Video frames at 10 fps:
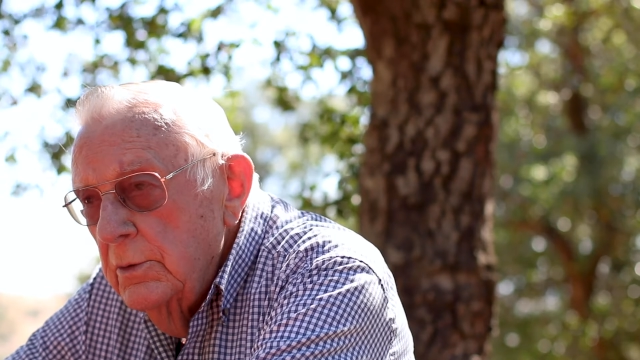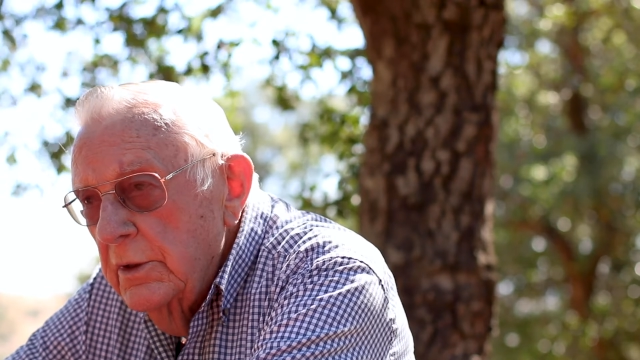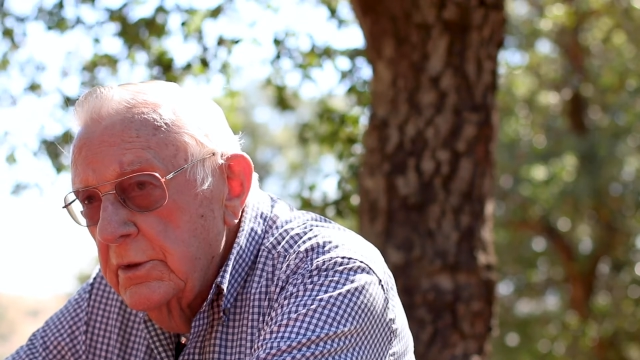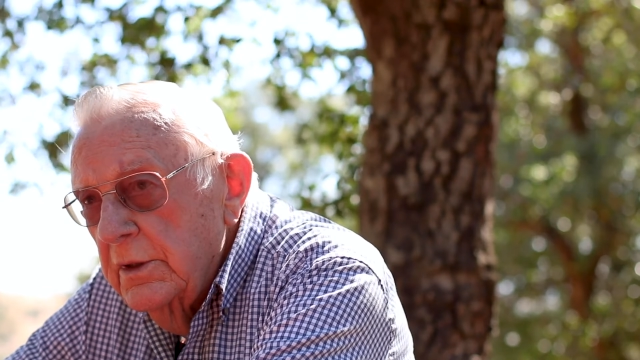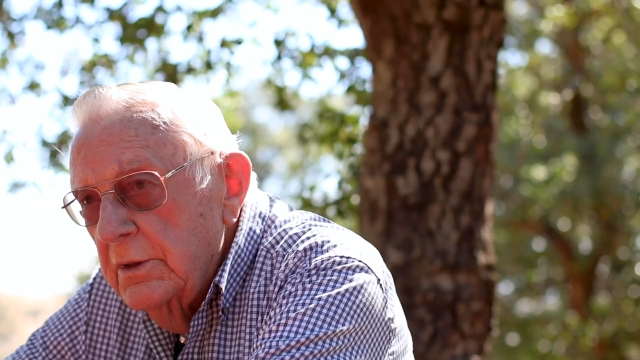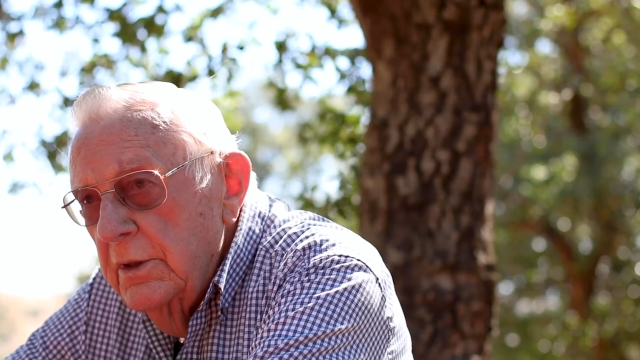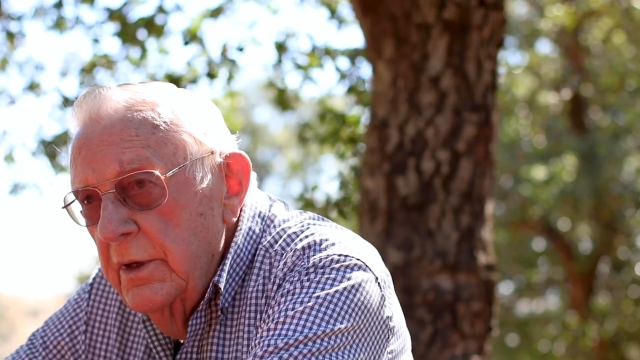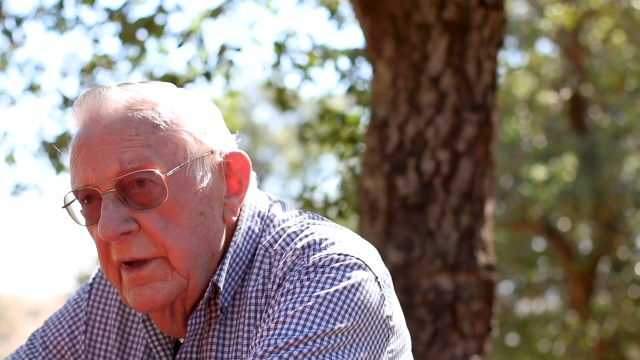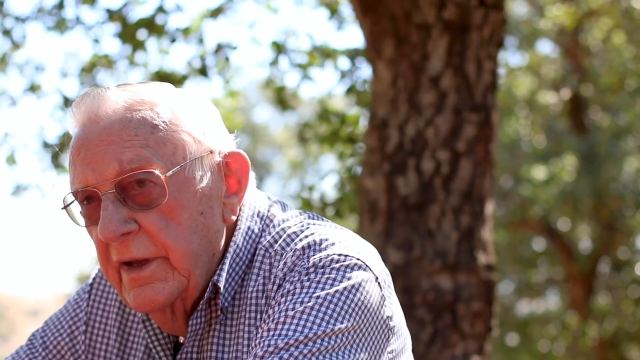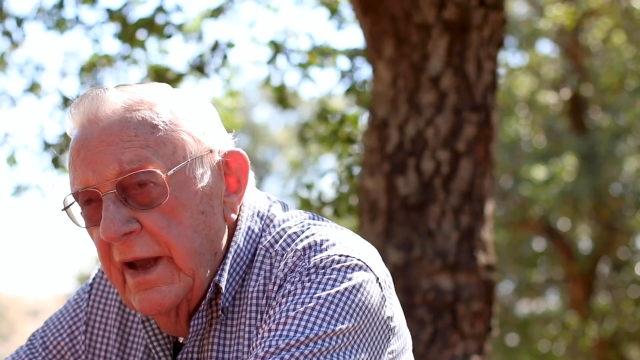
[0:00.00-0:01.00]
But uh,
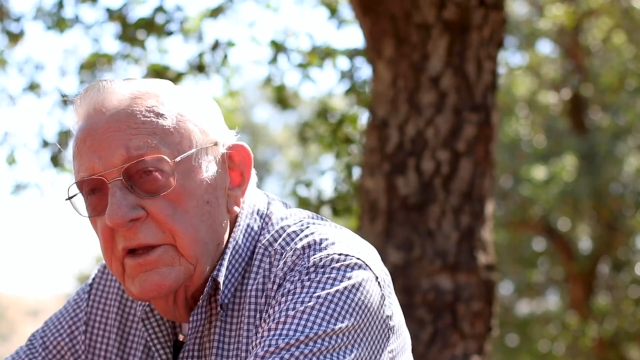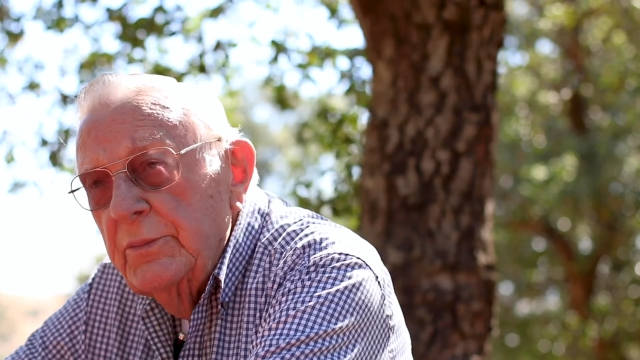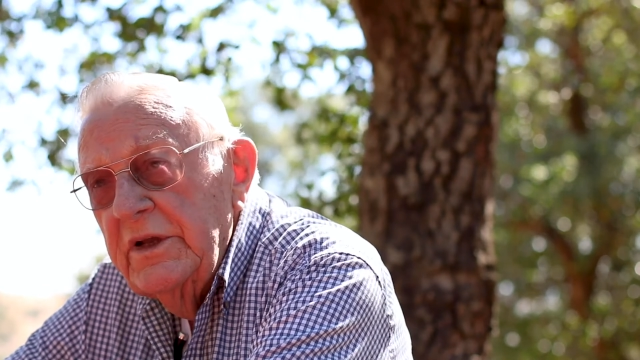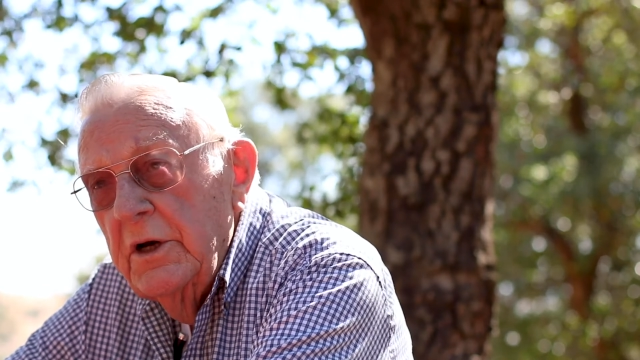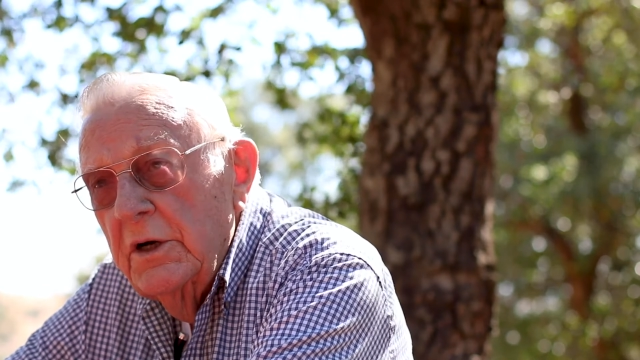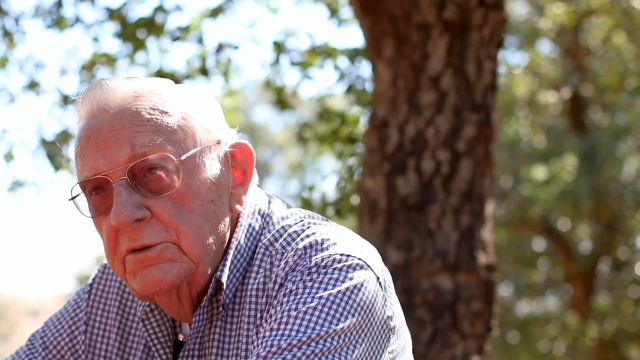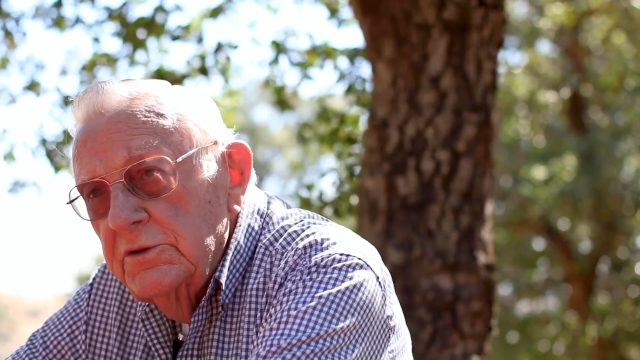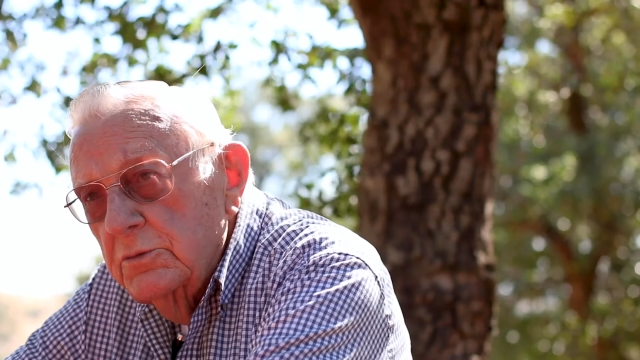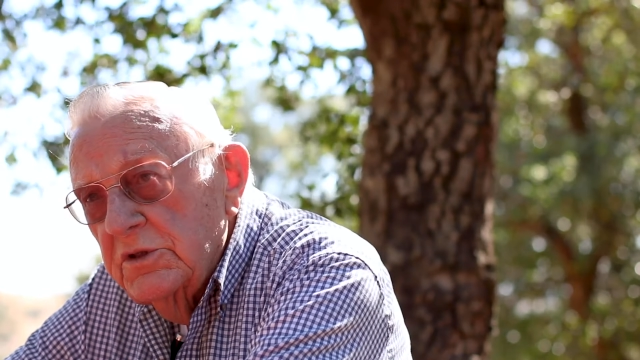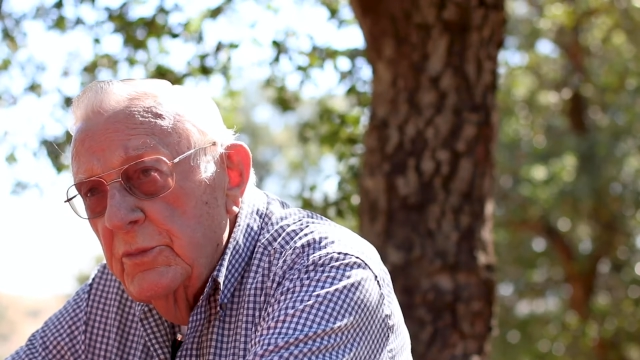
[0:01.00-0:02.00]
it had to be done,
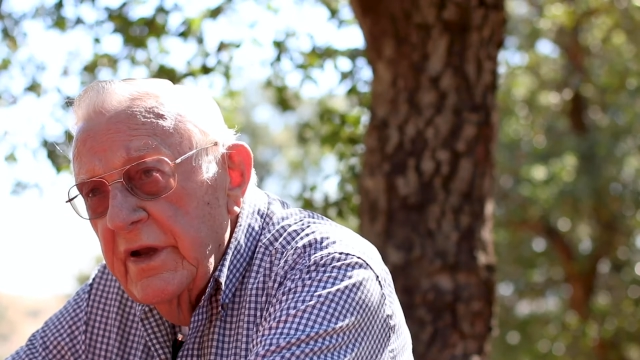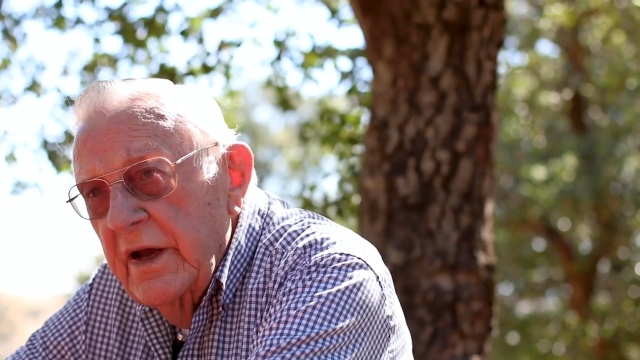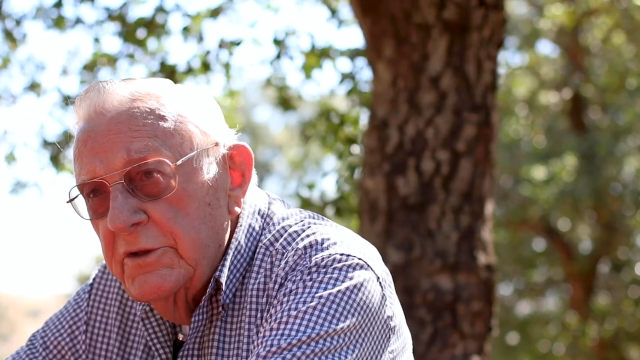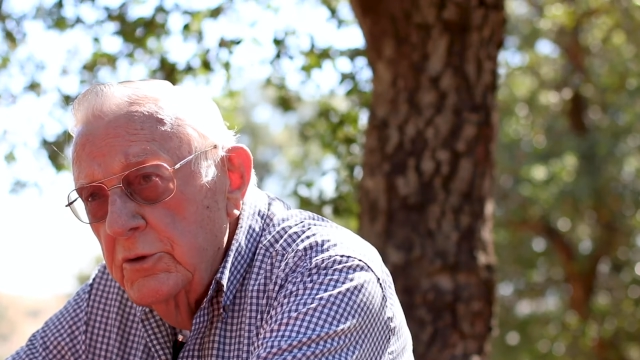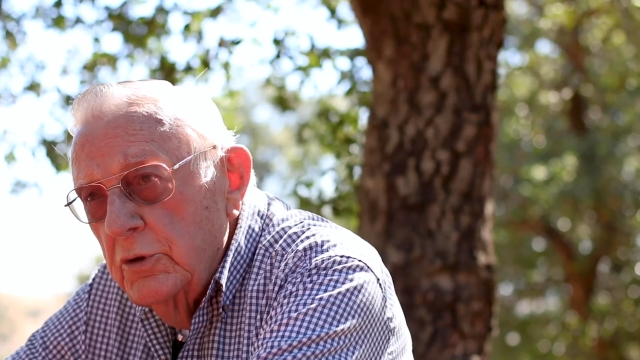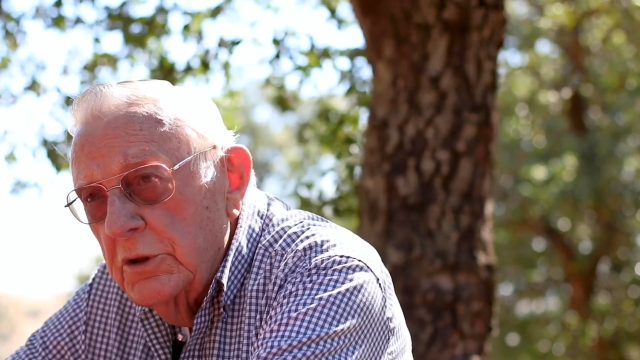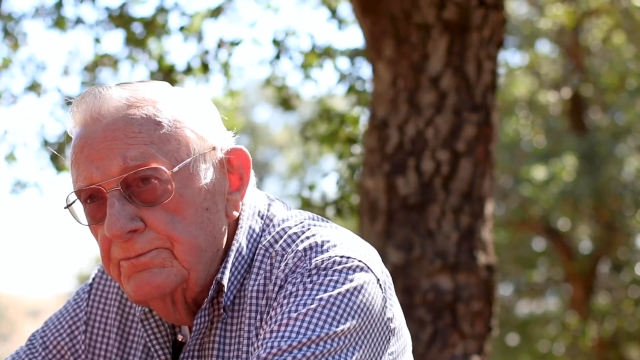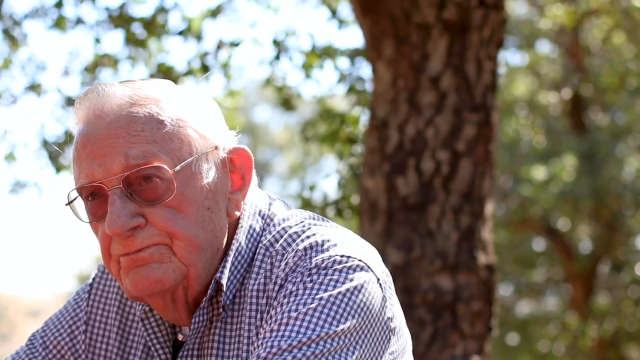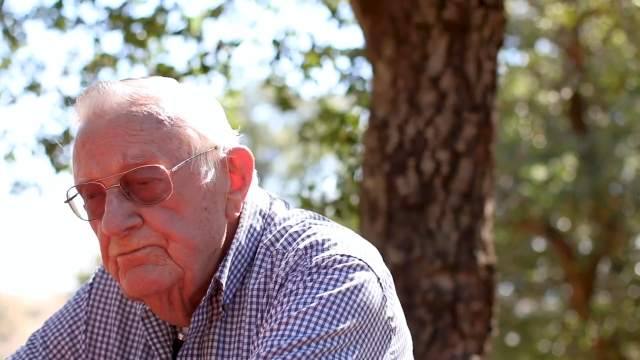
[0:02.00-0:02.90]
so somebody had to do it.